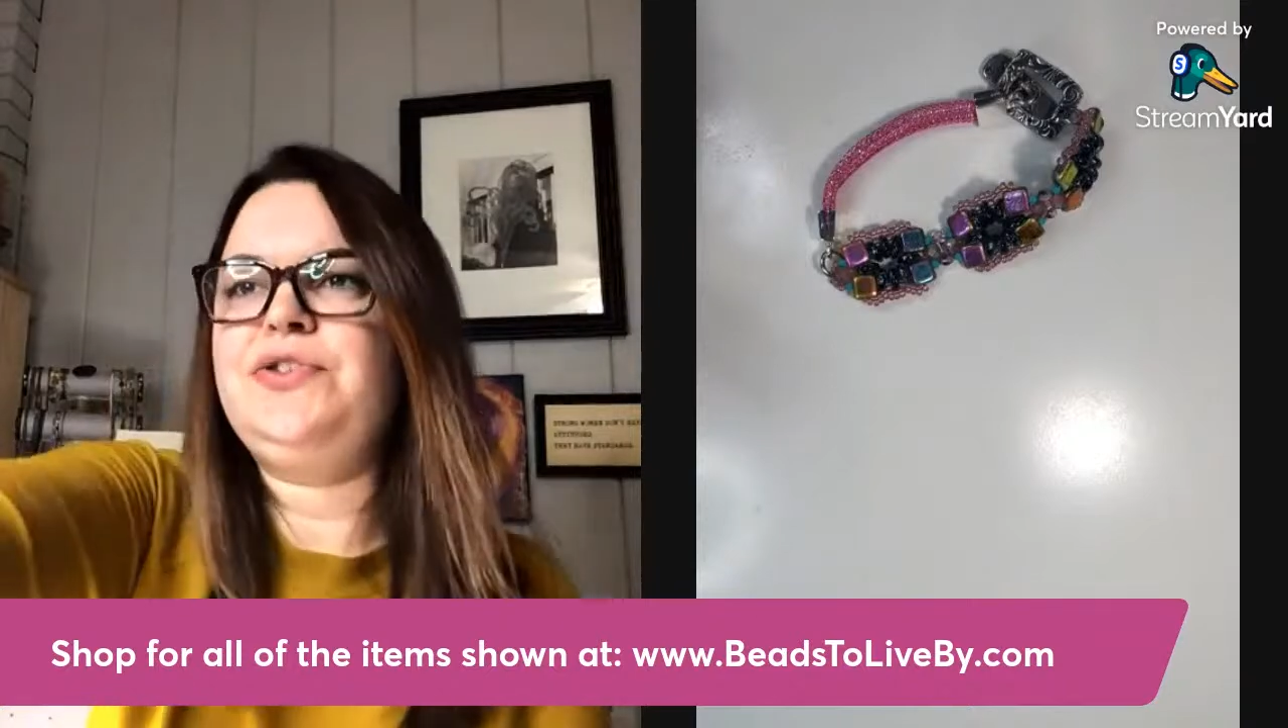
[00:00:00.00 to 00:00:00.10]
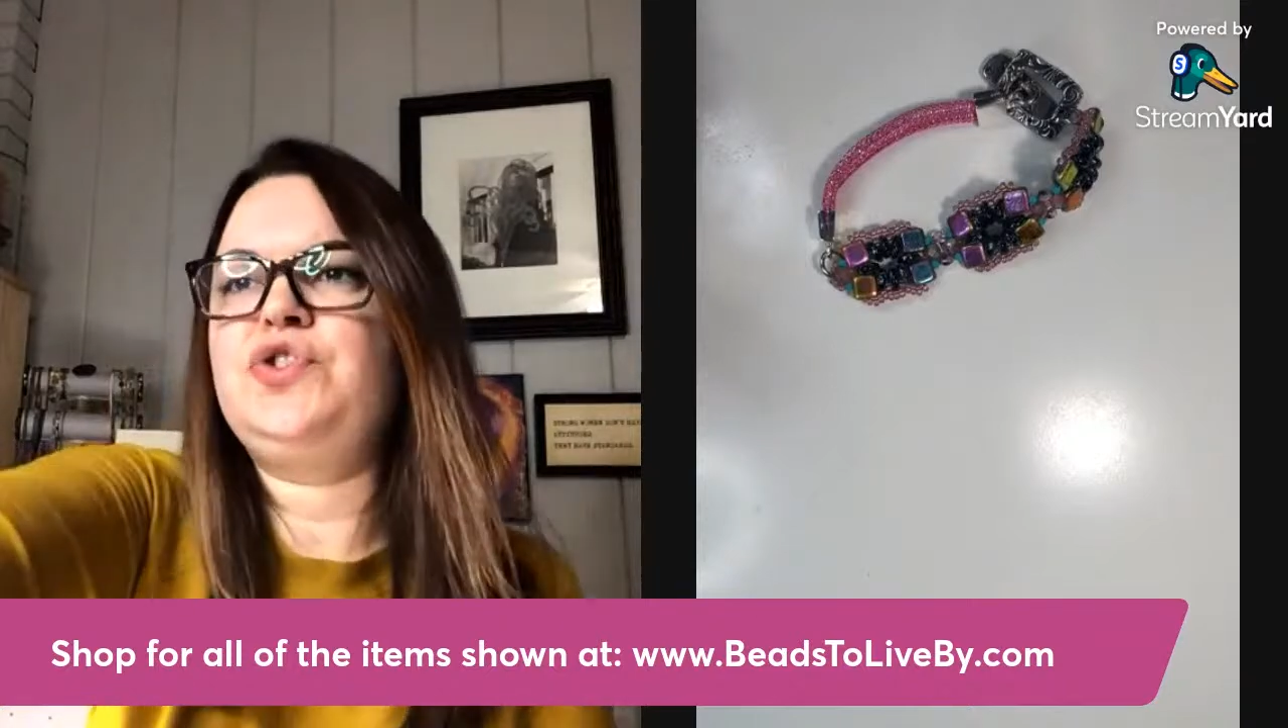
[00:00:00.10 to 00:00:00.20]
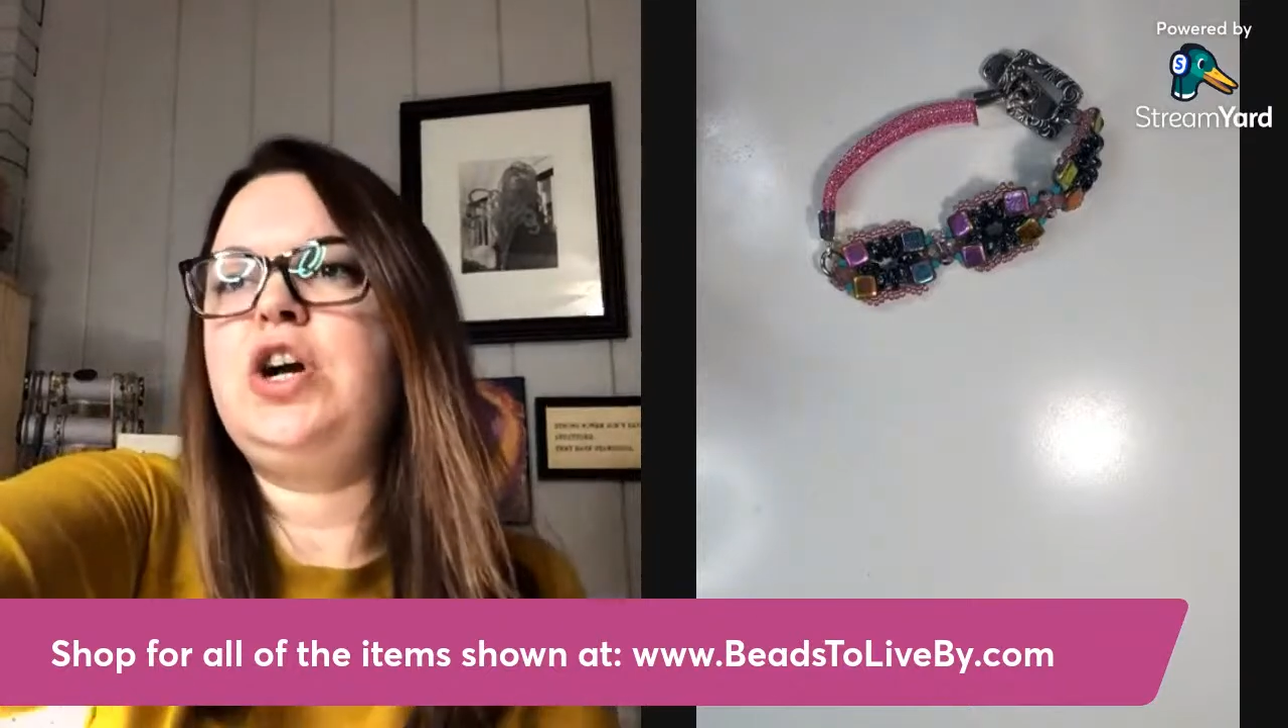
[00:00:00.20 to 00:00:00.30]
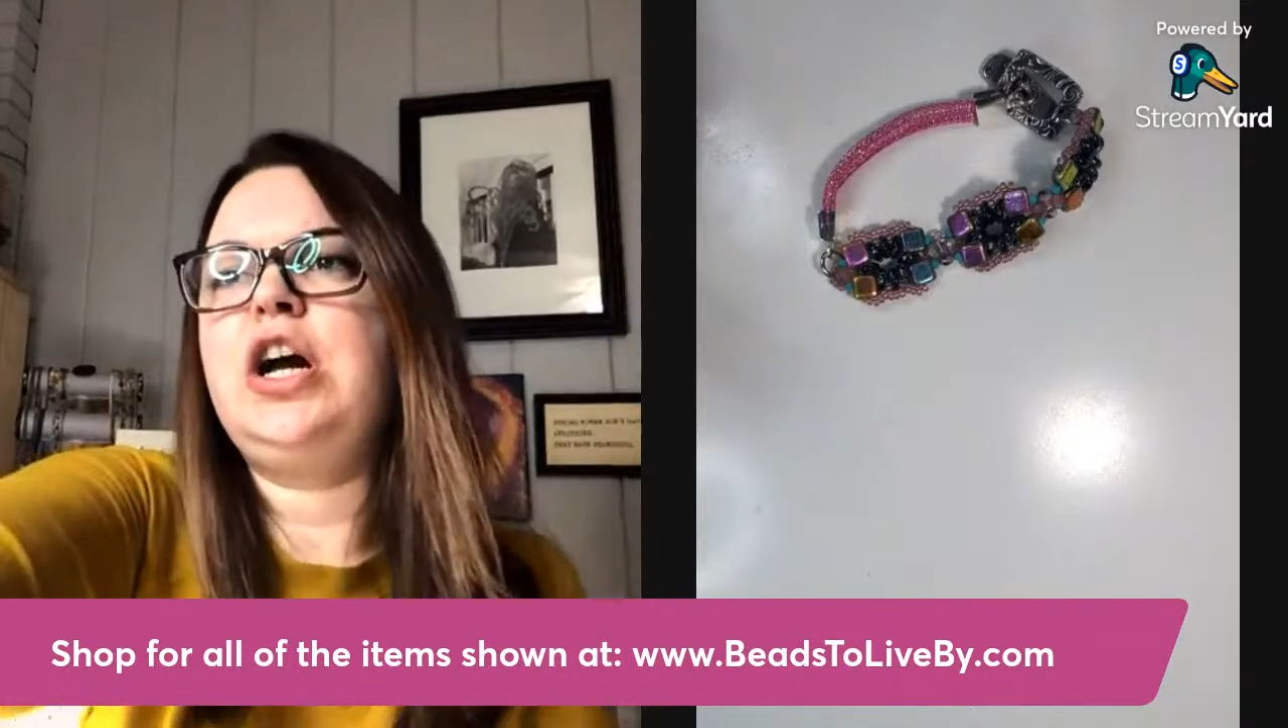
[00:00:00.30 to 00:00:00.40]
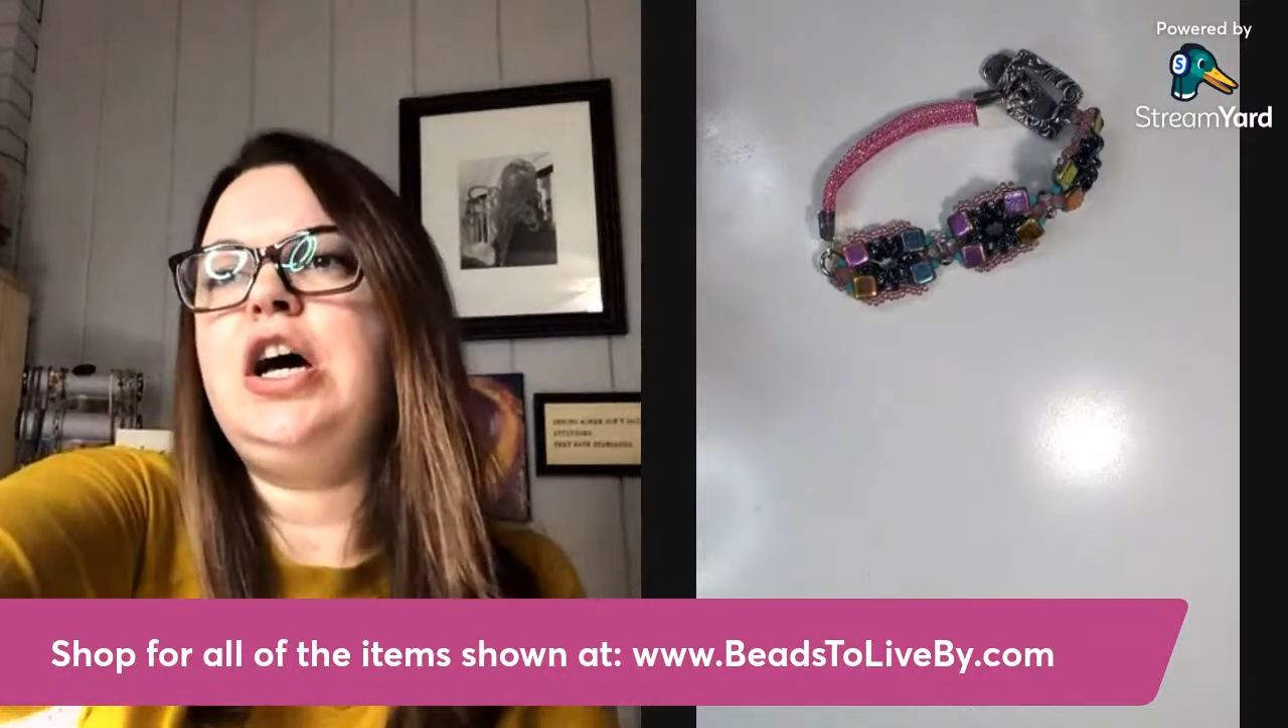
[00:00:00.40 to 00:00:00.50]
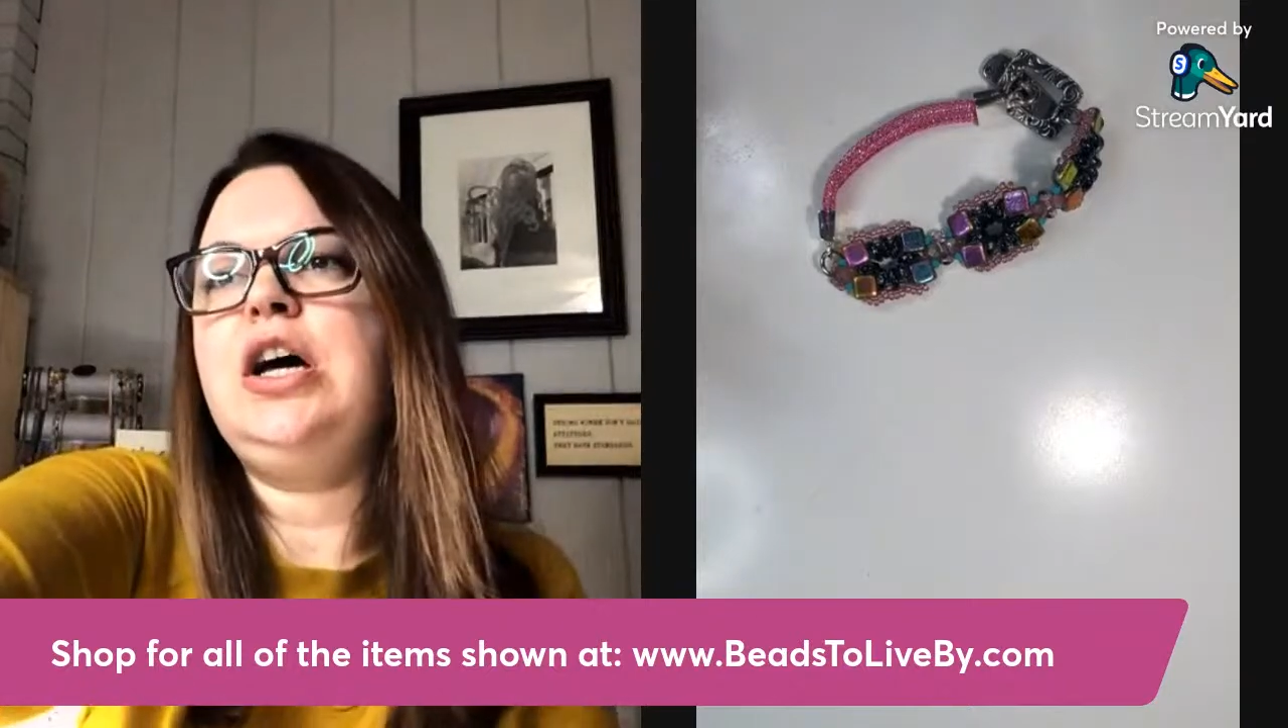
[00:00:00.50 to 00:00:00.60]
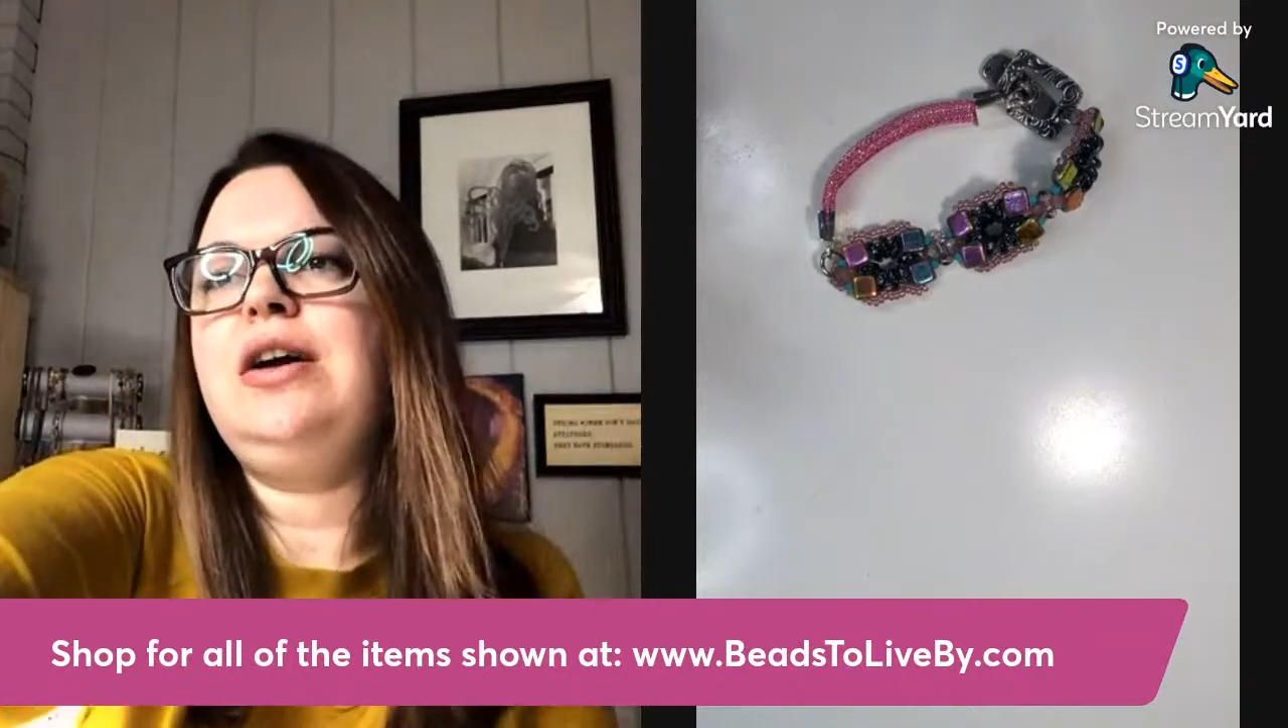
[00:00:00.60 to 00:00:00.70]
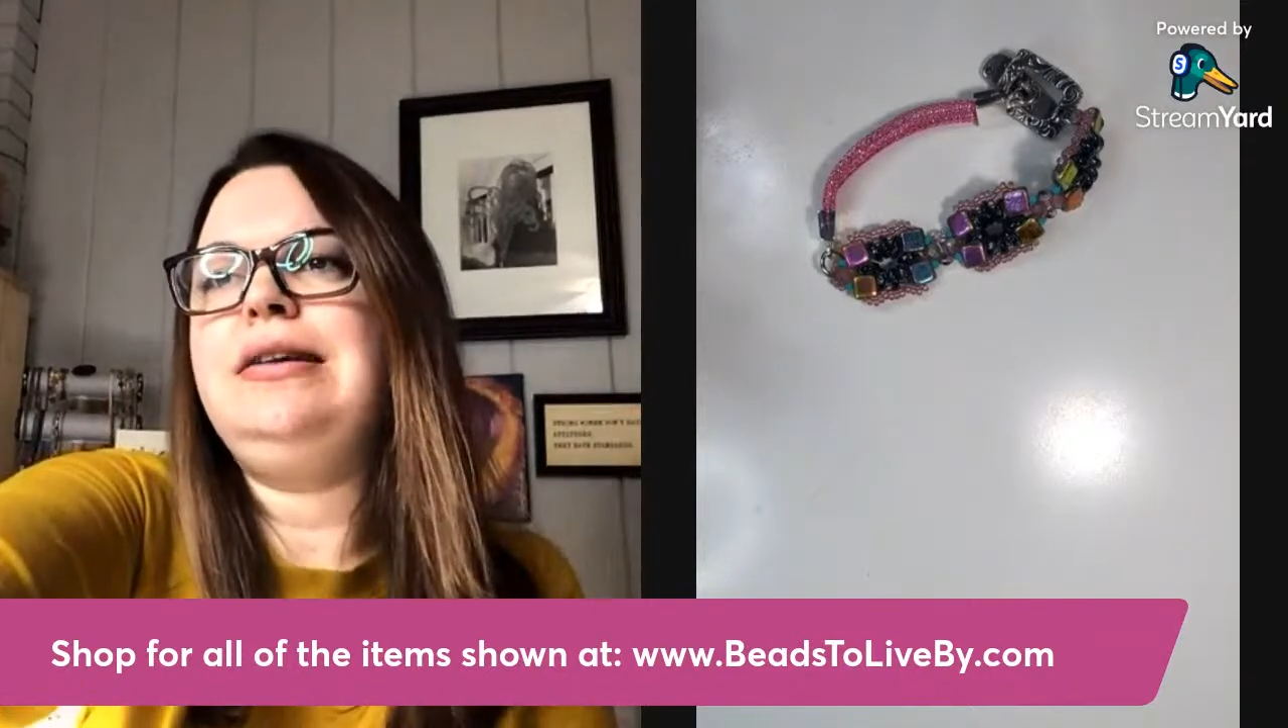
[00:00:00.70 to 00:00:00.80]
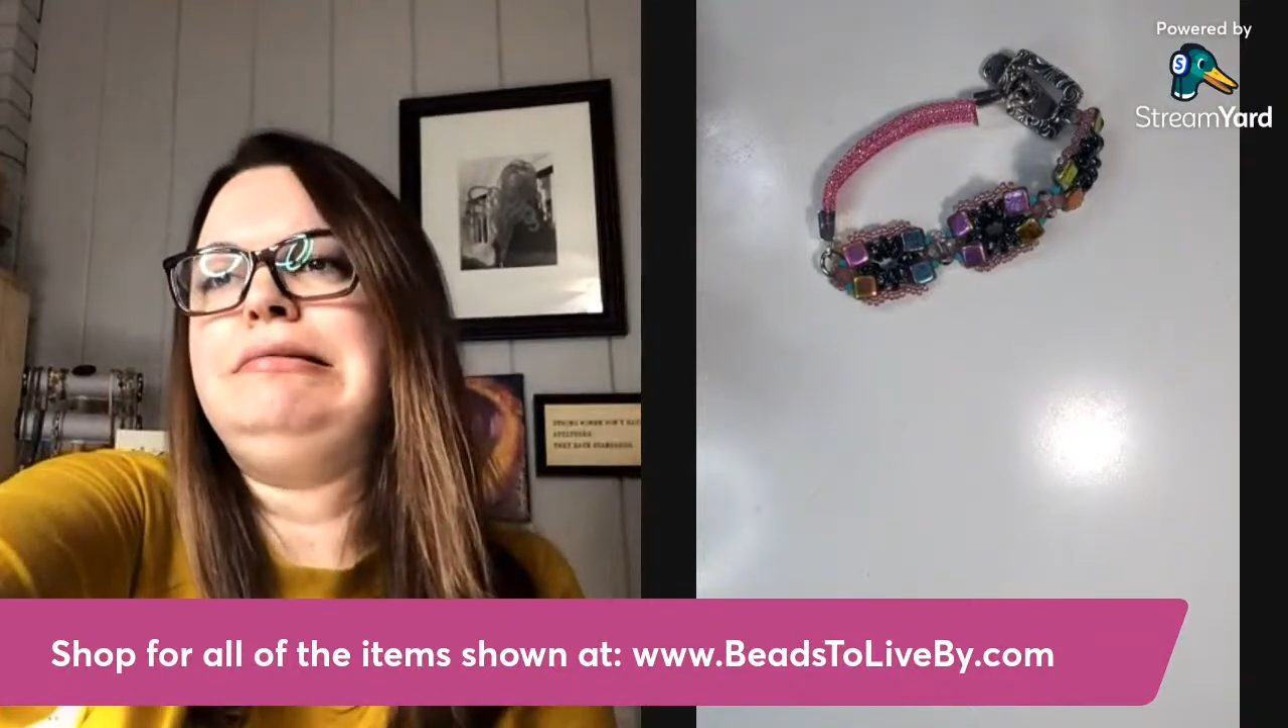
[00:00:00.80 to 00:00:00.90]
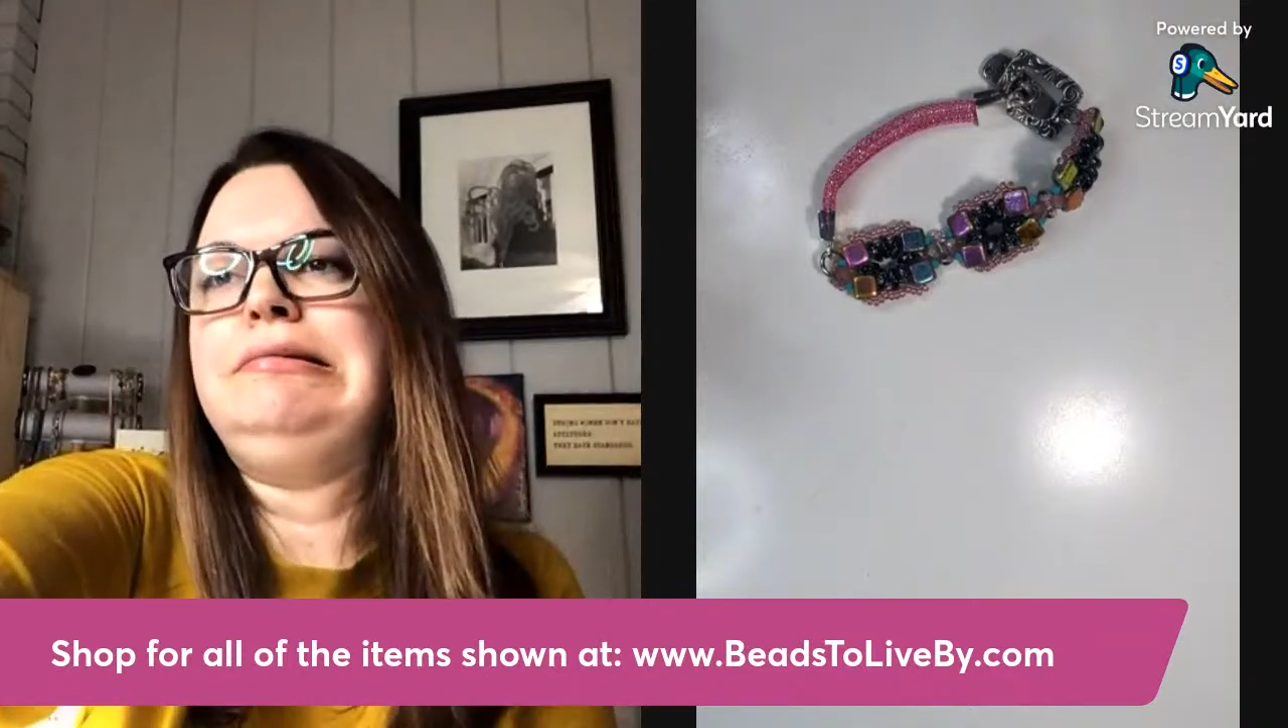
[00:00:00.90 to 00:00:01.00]
strung
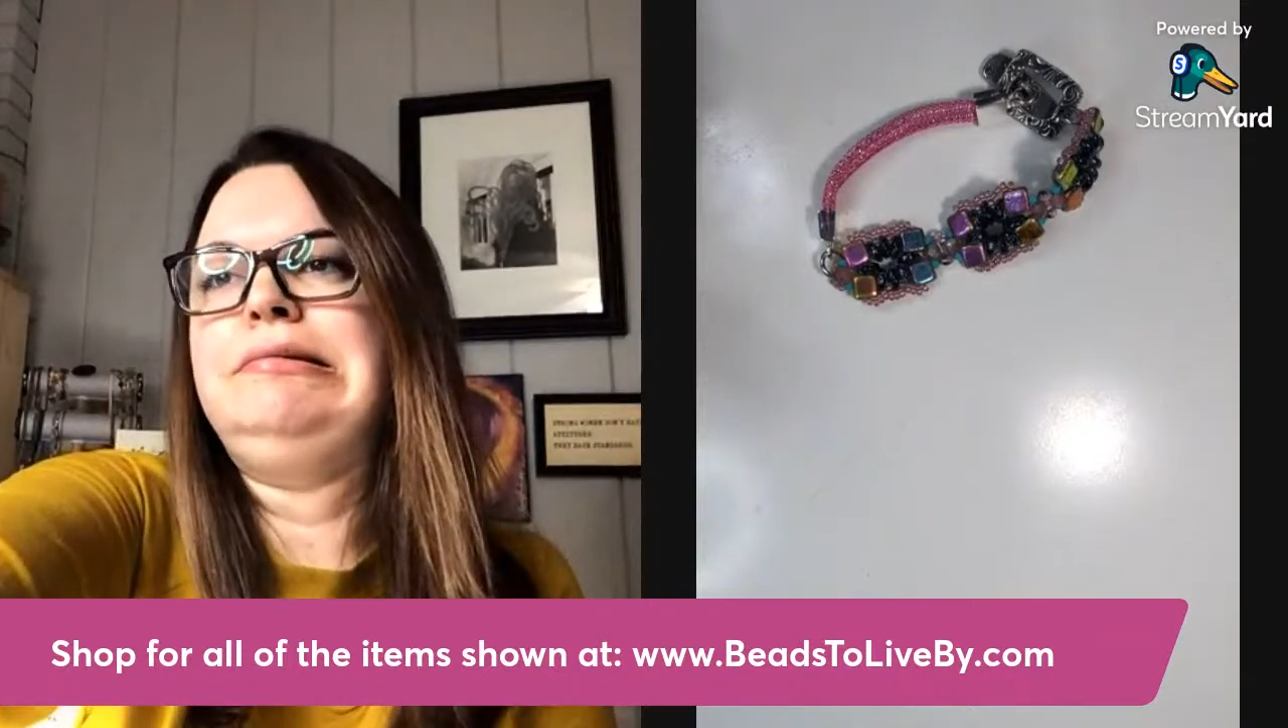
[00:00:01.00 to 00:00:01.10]
on.